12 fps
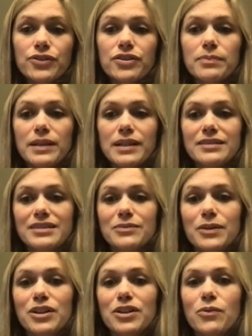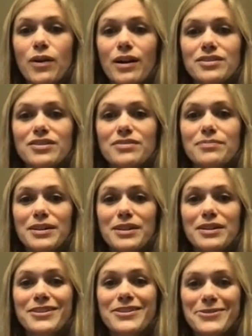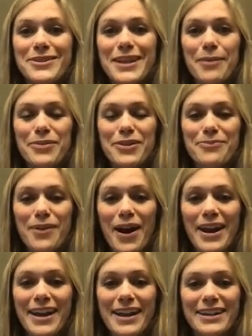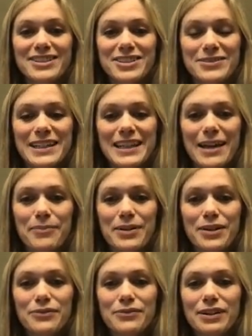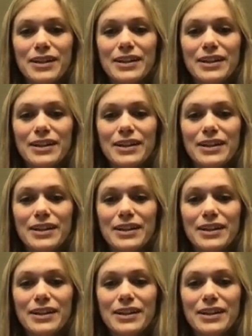are the places where you want to be doing that bit of bragging and doing that bit of